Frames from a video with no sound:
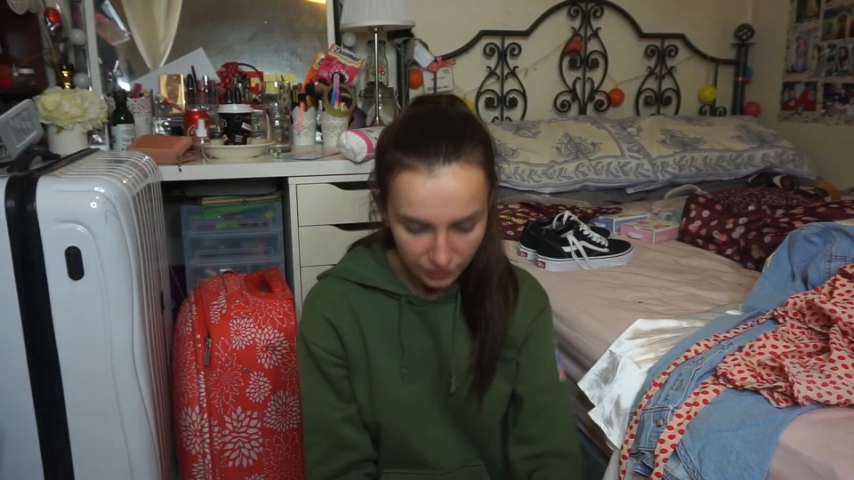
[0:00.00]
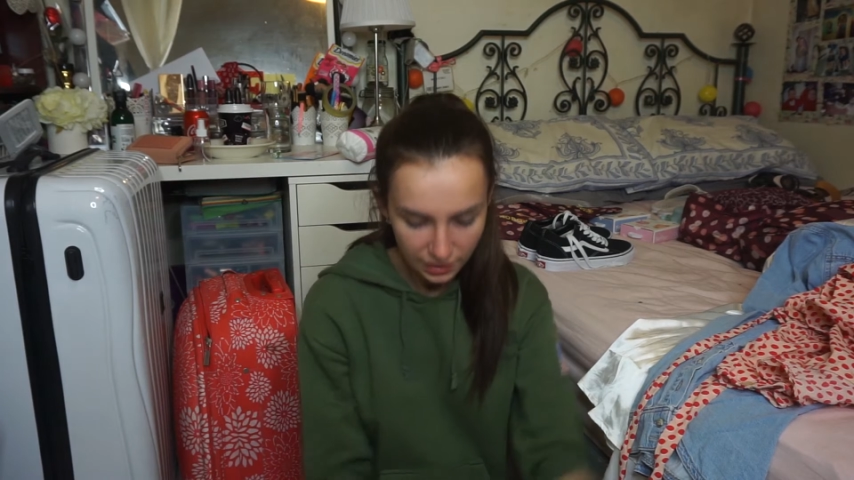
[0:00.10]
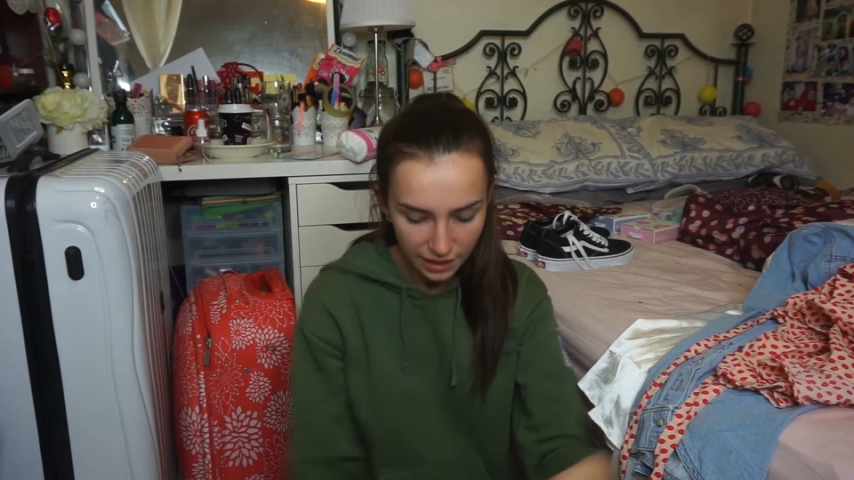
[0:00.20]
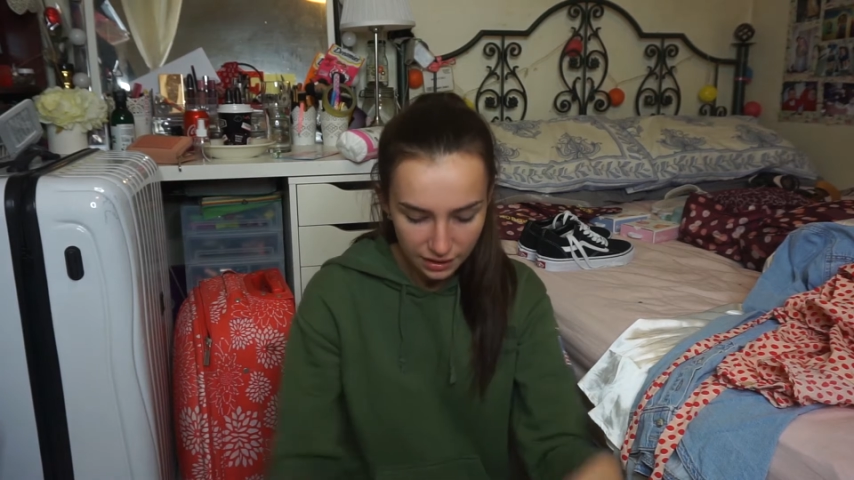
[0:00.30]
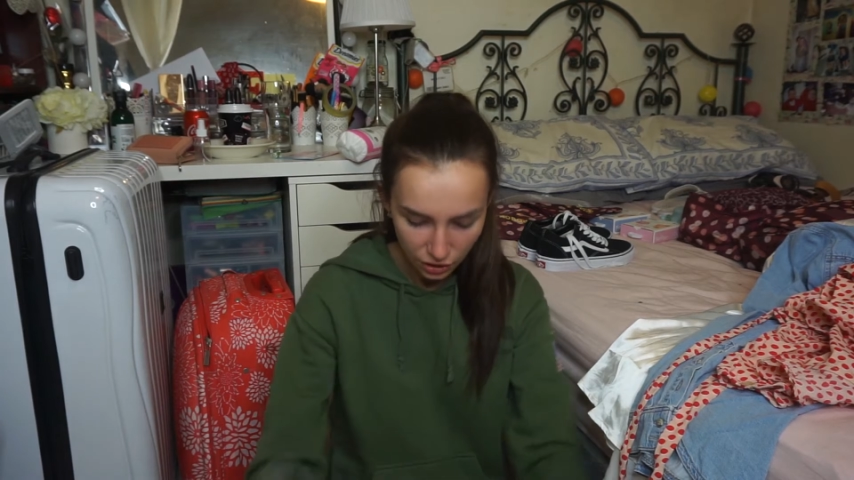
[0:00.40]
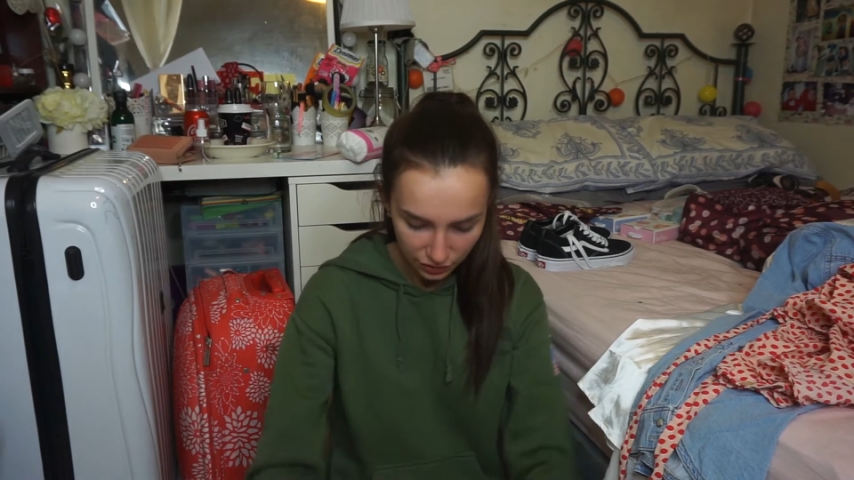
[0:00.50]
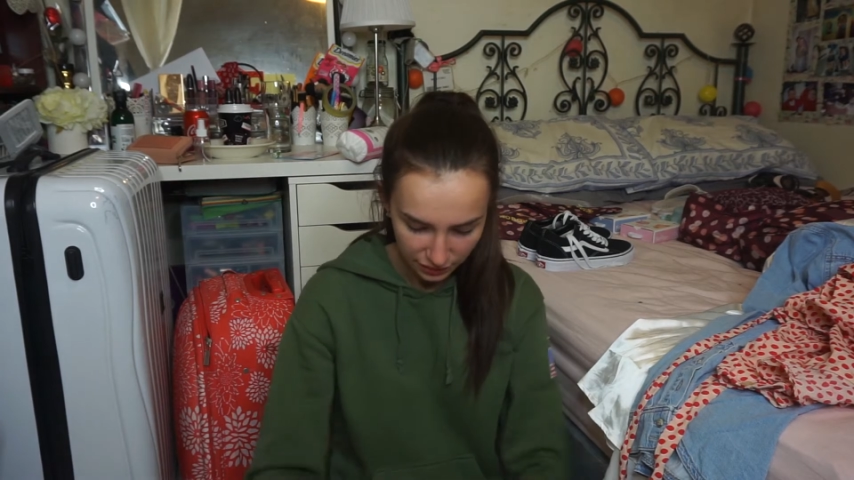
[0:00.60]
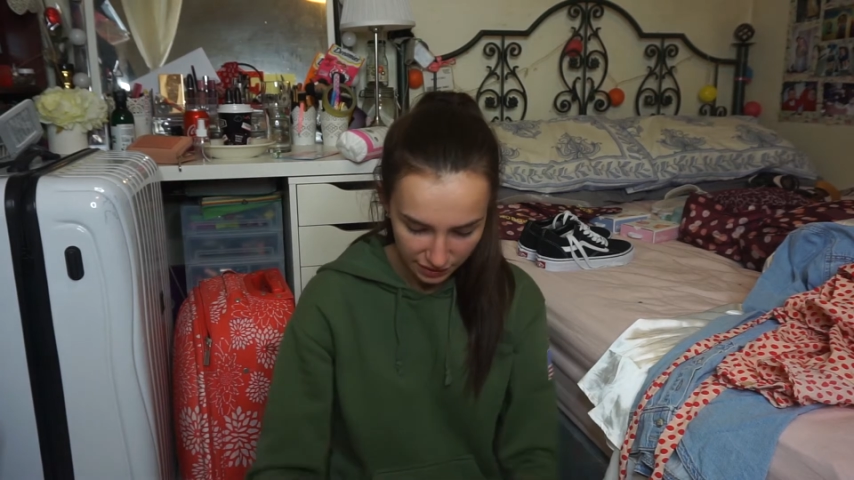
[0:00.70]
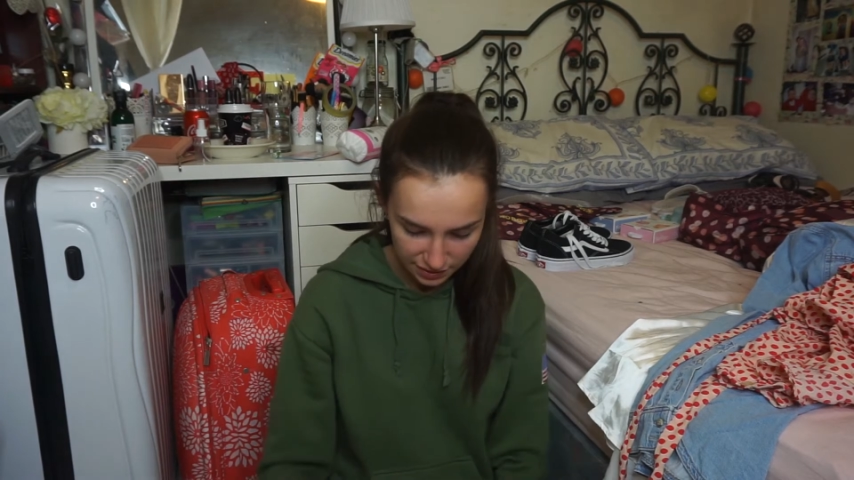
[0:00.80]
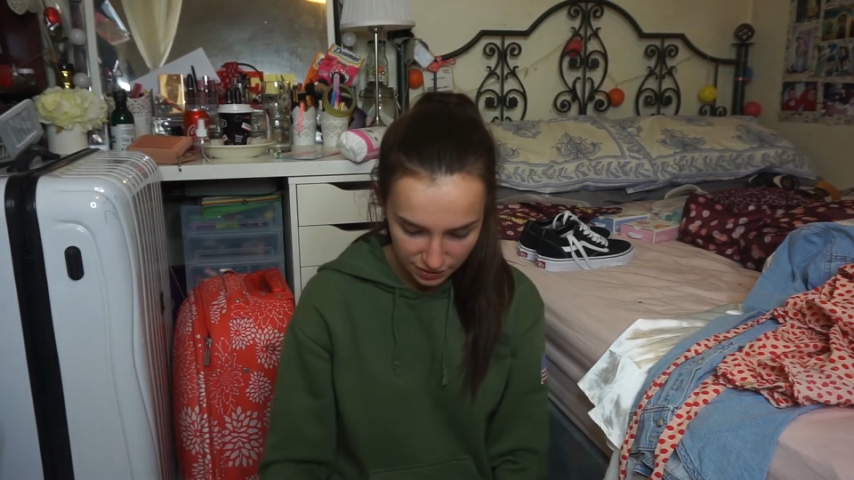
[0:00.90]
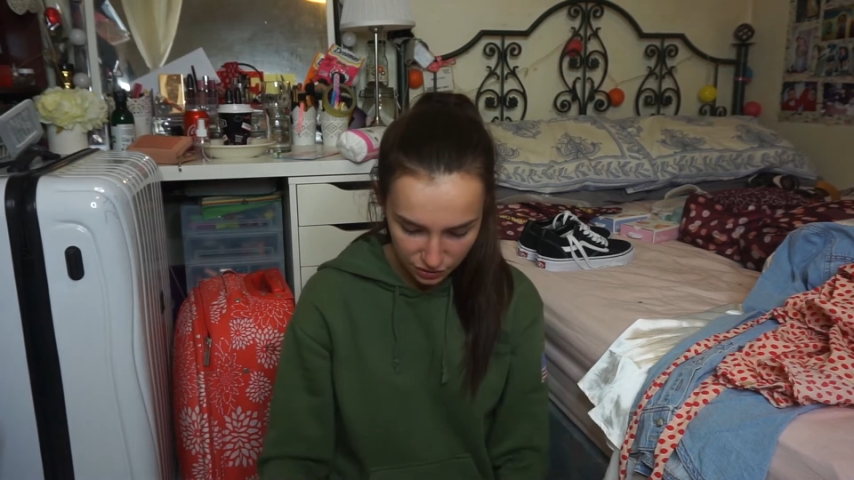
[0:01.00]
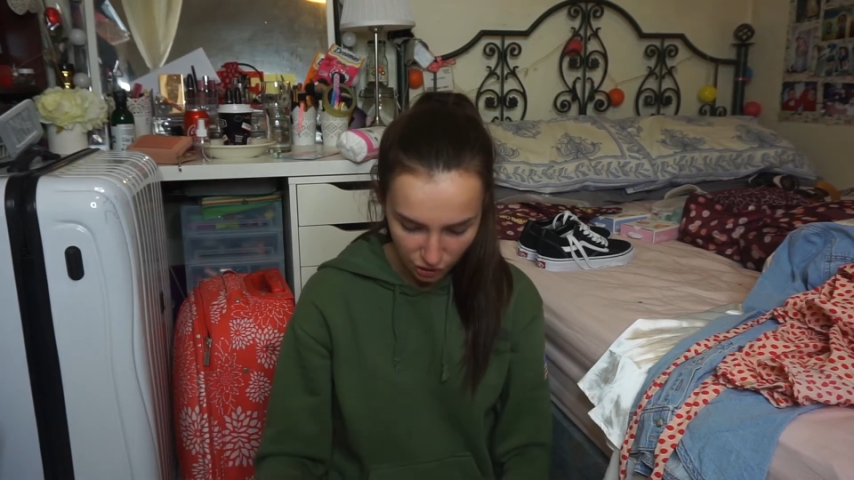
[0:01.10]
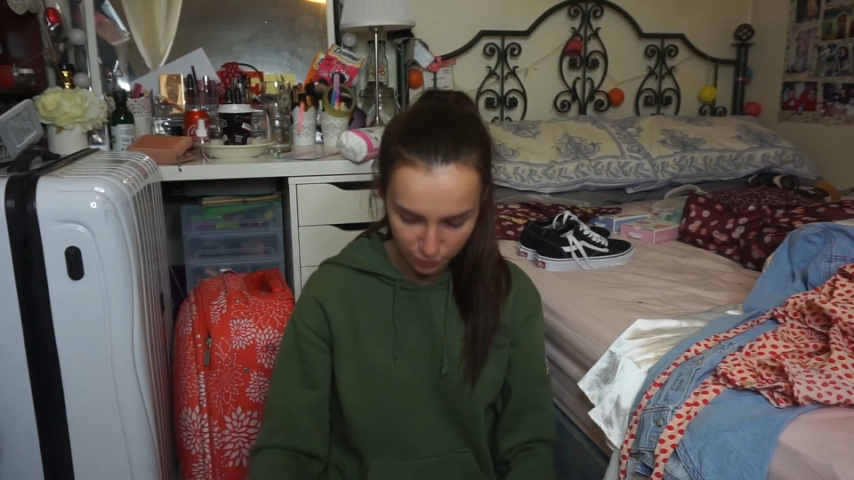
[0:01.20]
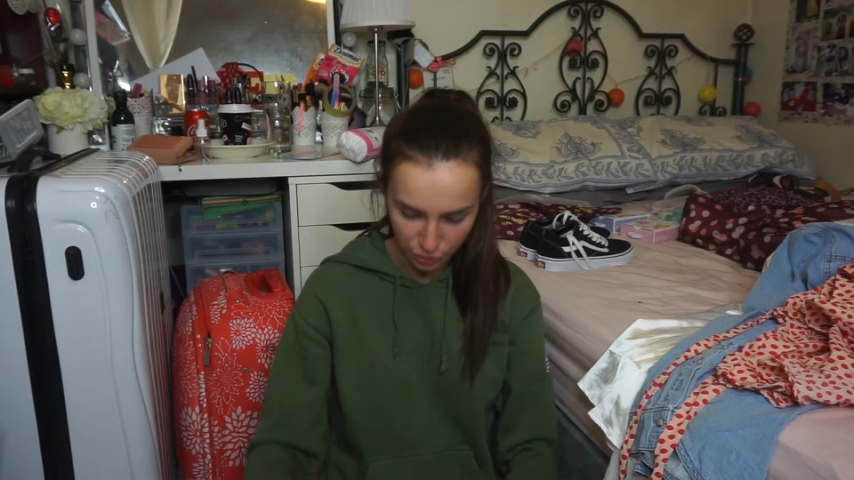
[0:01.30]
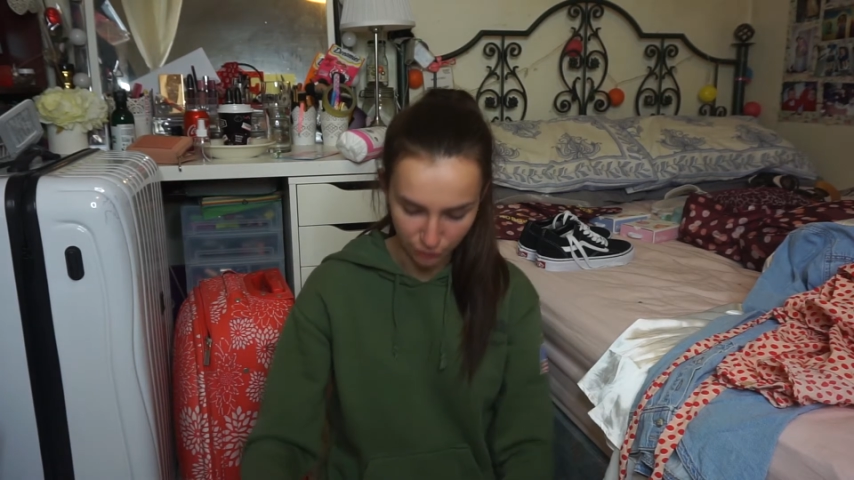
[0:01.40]
Then I got this in
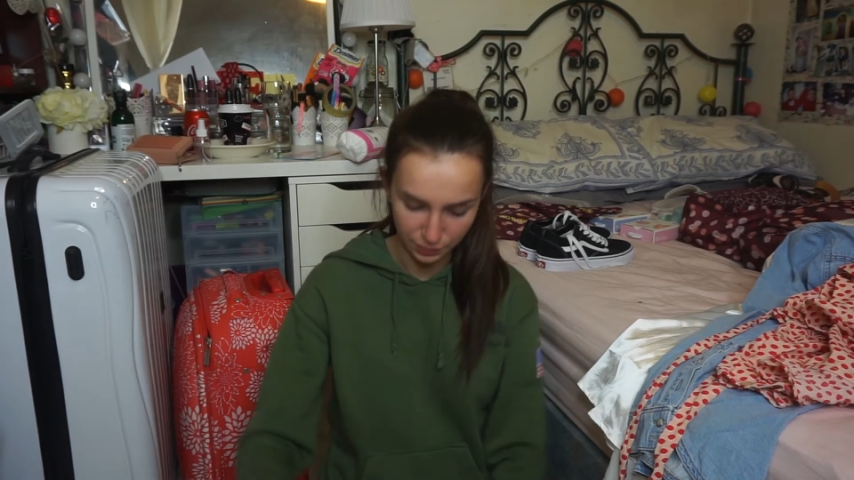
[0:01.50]
Topshop.